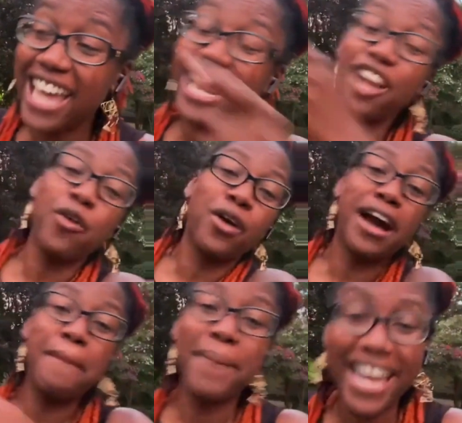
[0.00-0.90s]
and they're going
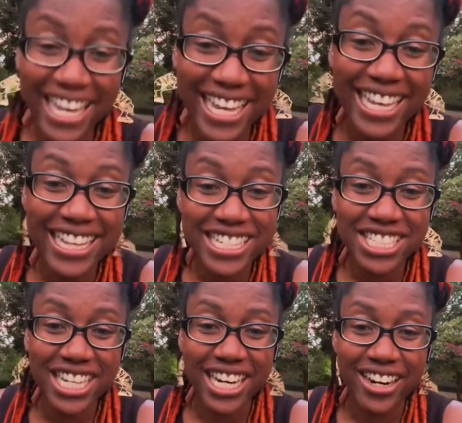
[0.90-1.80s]
to come back again
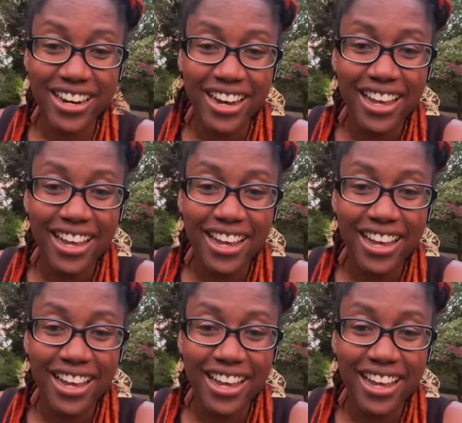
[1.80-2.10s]
this year.